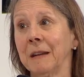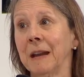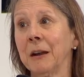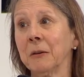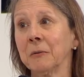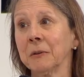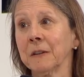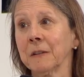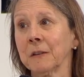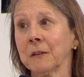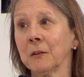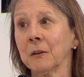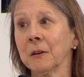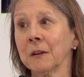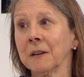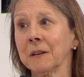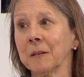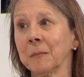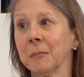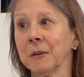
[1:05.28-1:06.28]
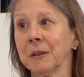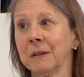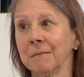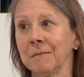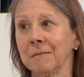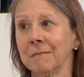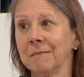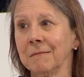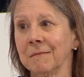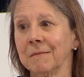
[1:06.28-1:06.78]
how it started, but
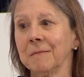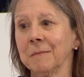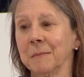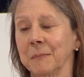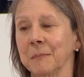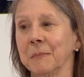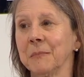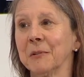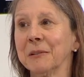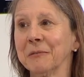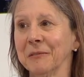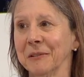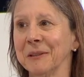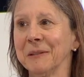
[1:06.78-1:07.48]
briefly.